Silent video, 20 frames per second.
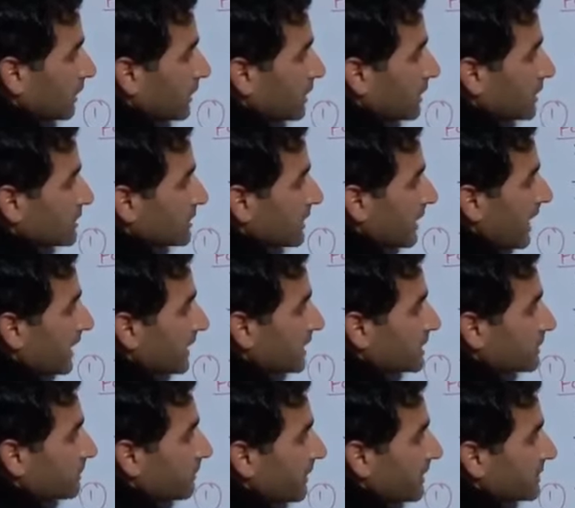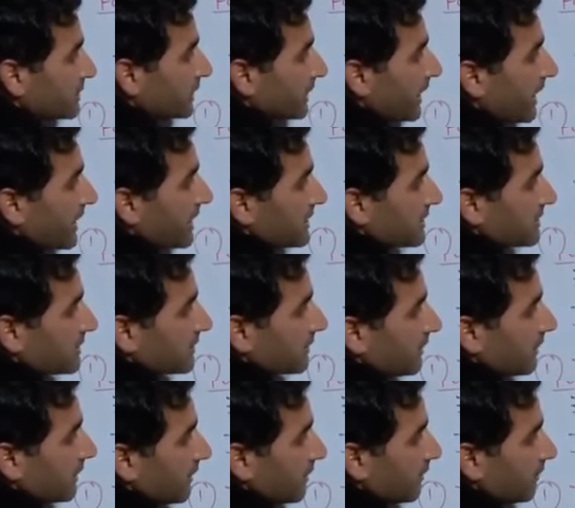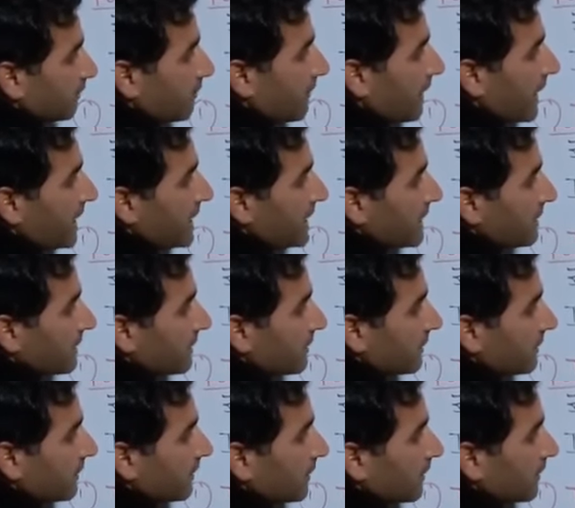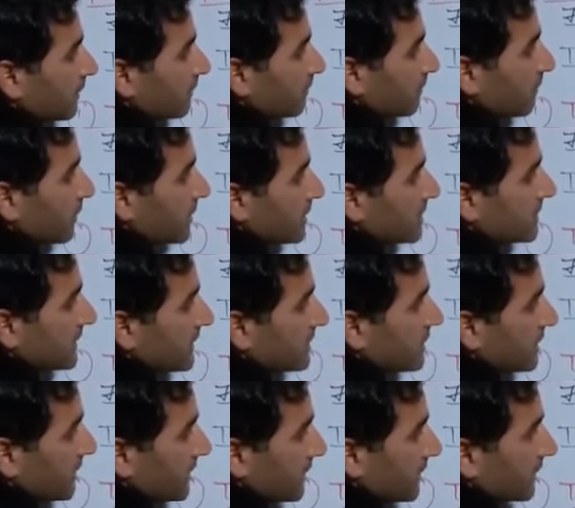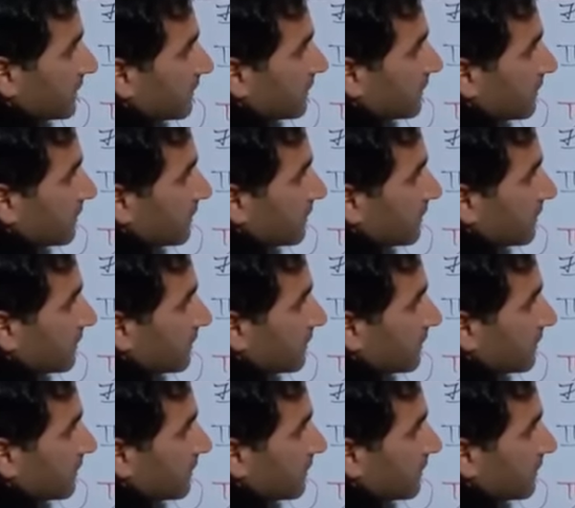is expressed as by plus agent.